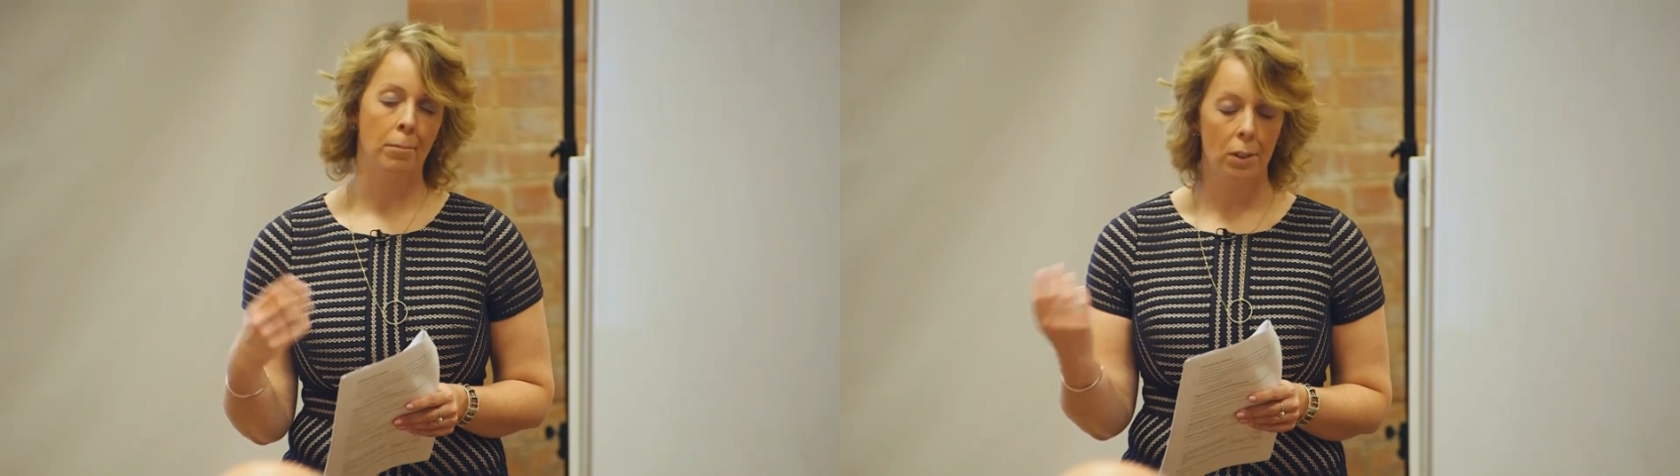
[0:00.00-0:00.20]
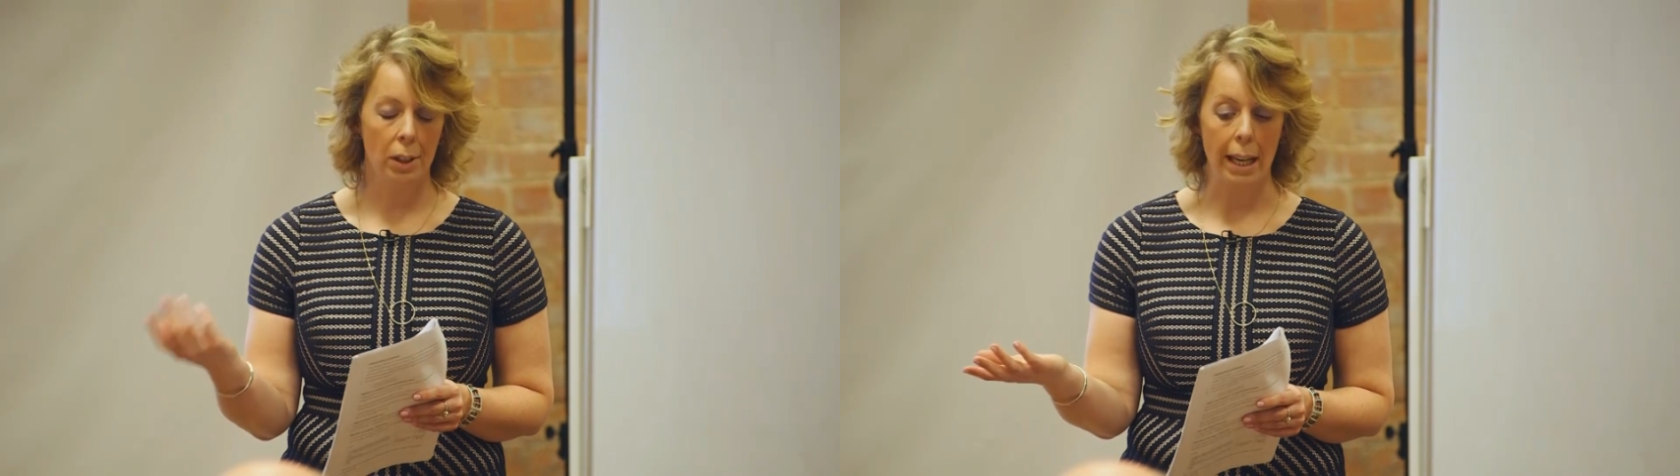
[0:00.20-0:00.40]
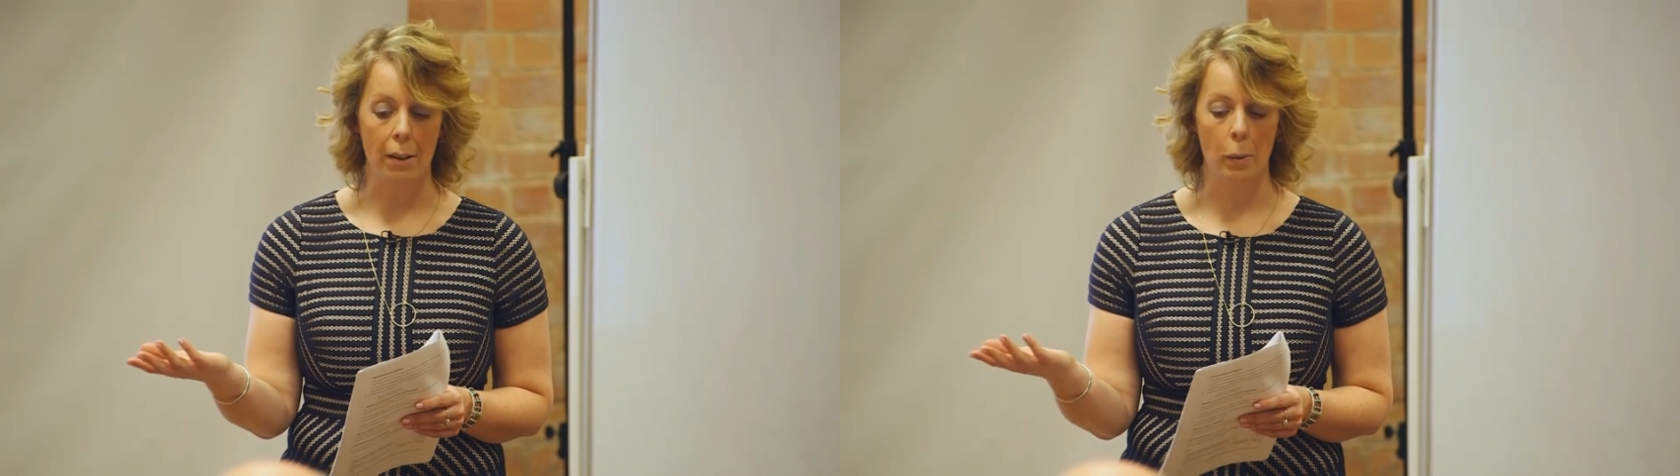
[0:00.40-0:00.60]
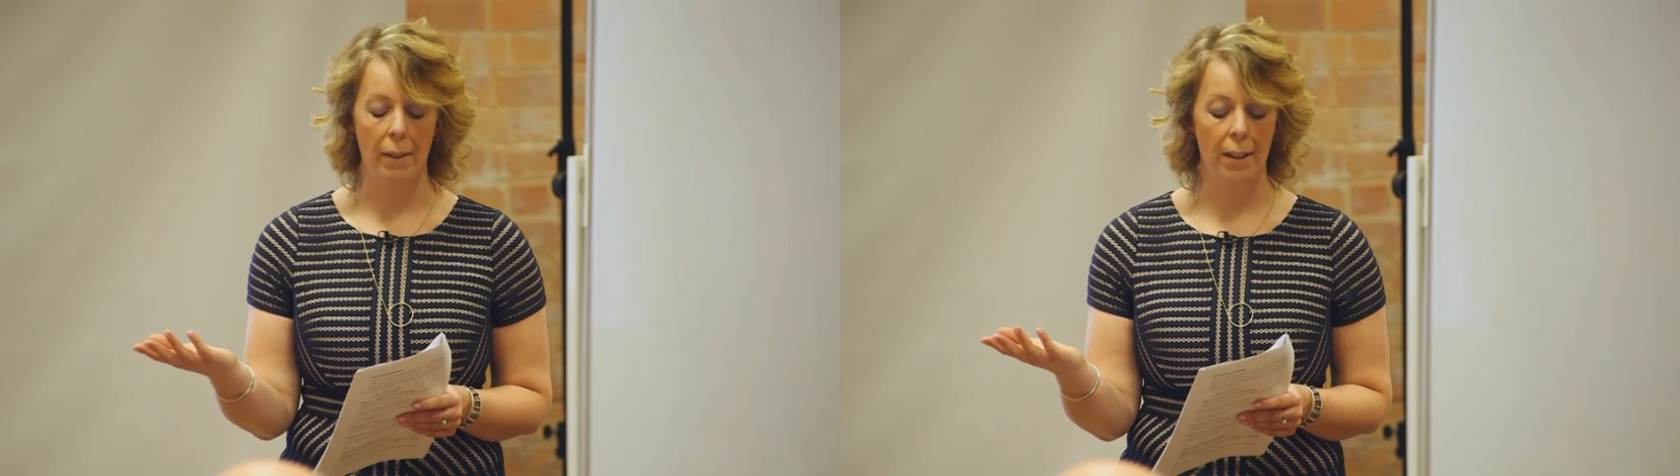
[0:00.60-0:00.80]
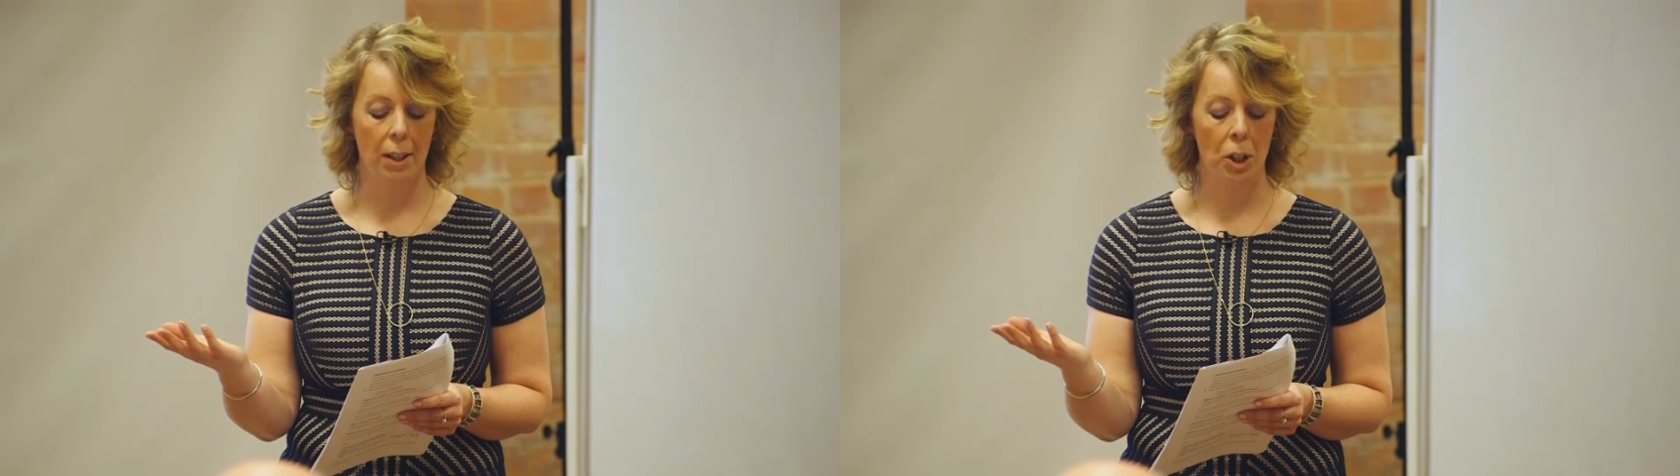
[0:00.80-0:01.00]
say if we
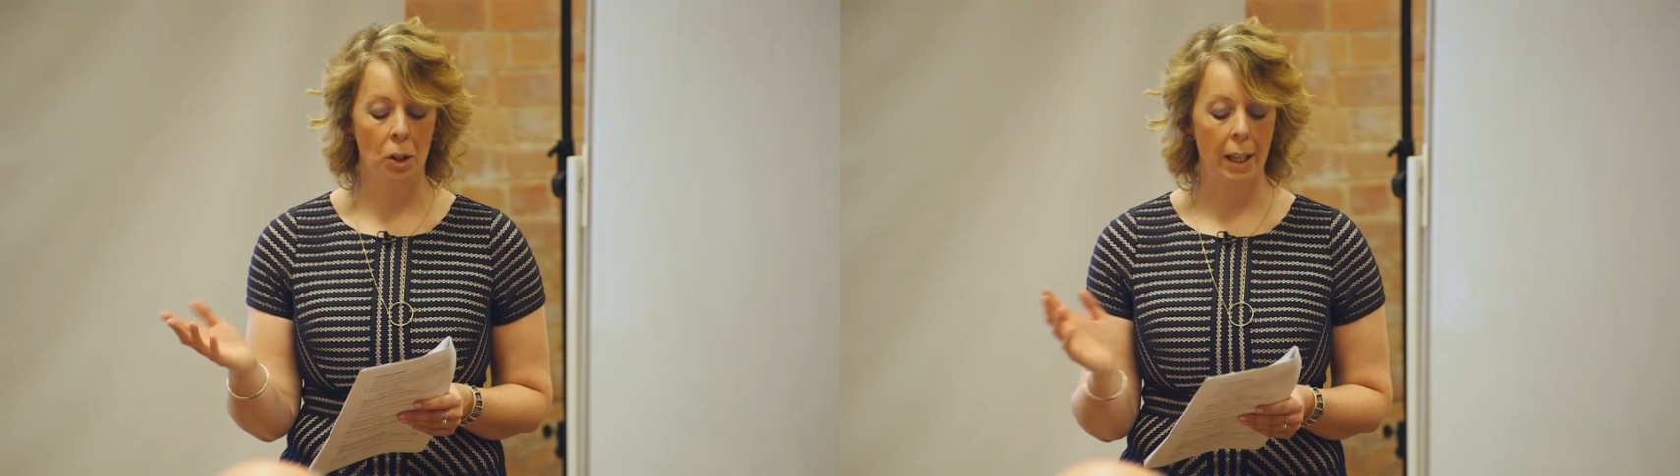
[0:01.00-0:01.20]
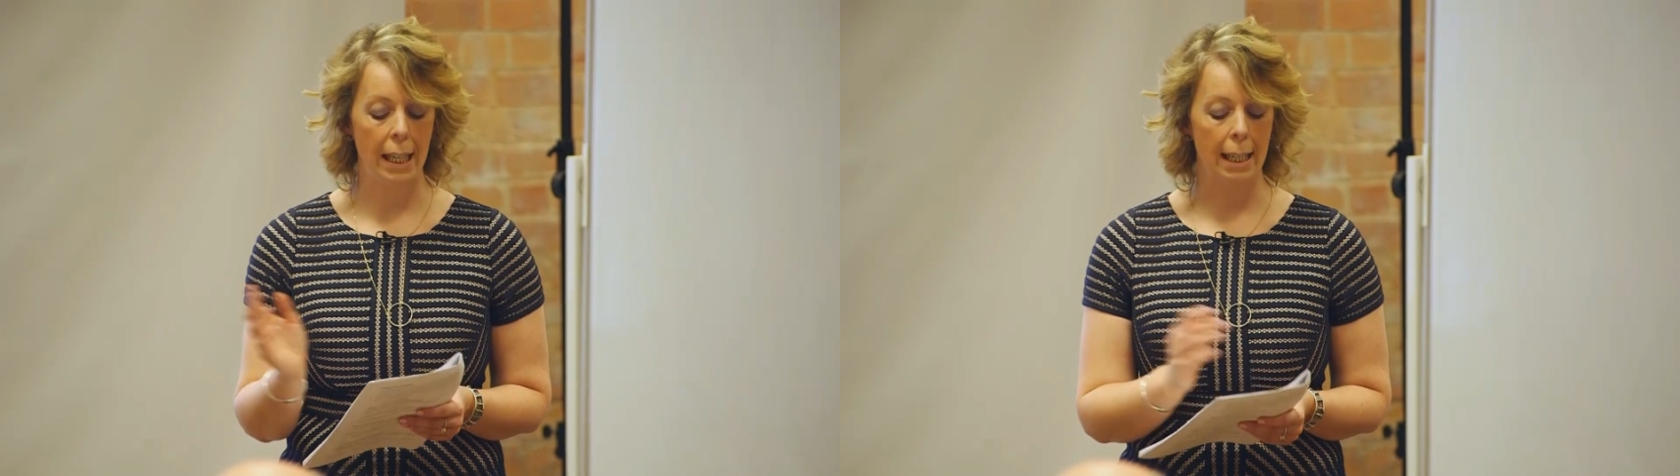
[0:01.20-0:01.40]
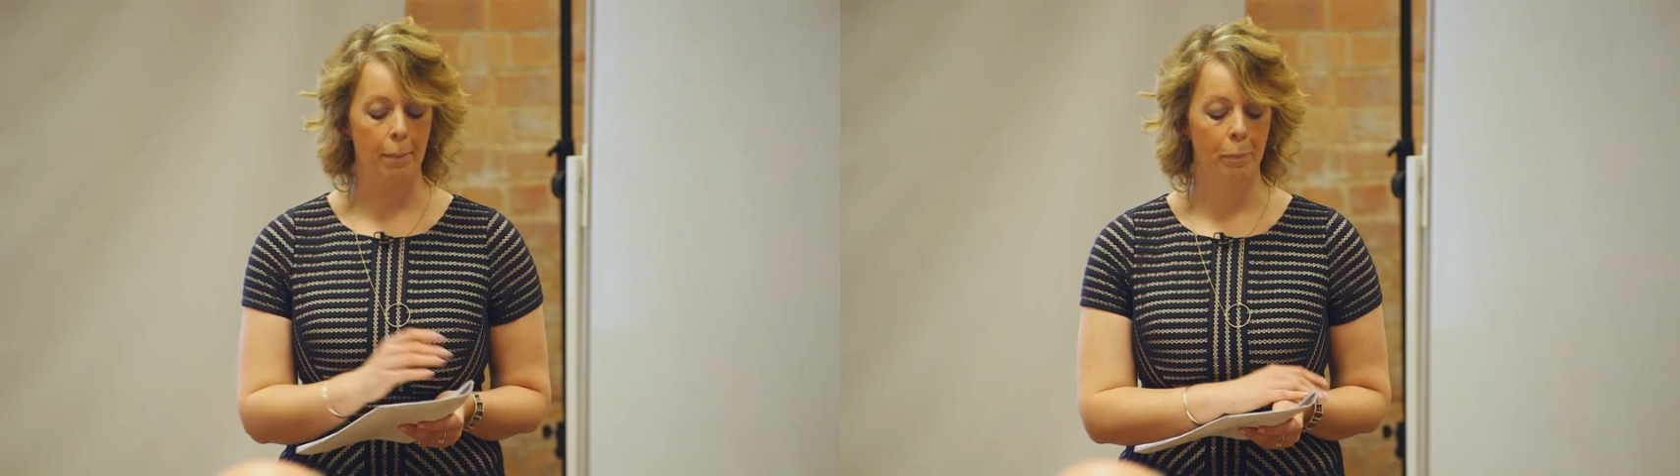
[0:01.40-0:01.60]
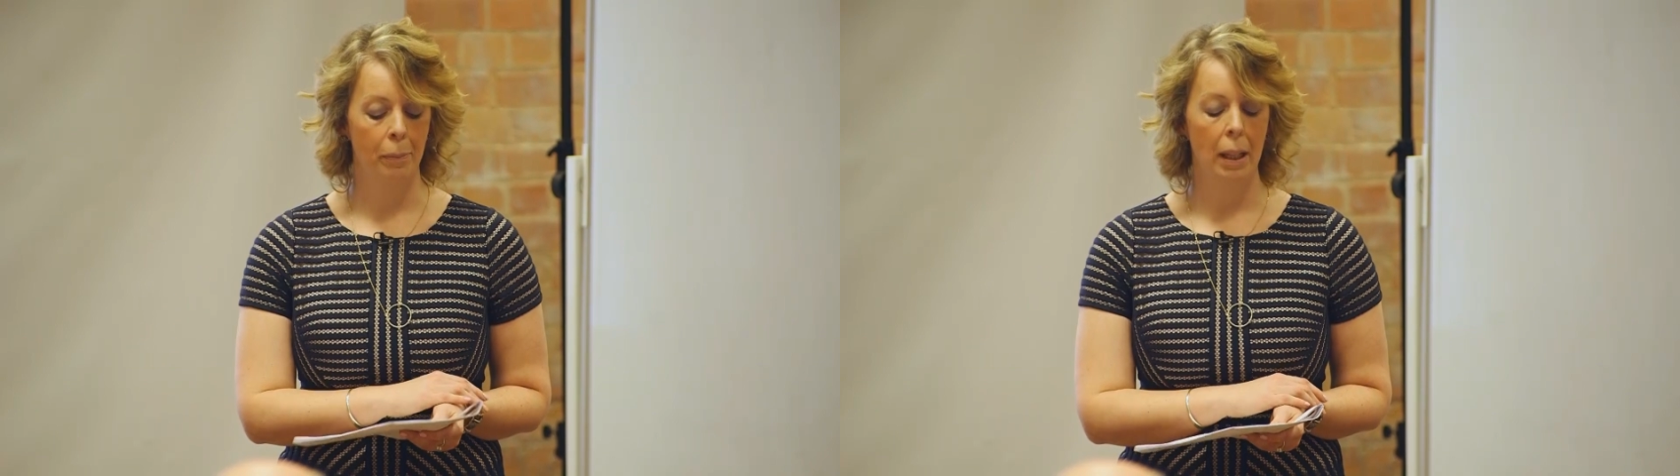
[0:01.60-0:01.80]
finish trading.